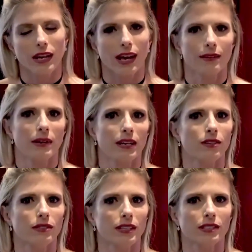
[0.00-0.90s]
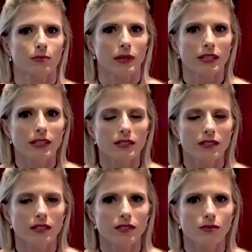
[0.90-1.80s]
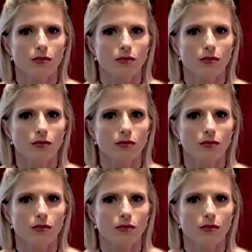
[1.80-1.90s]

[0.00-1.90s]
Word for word: I had my own experiences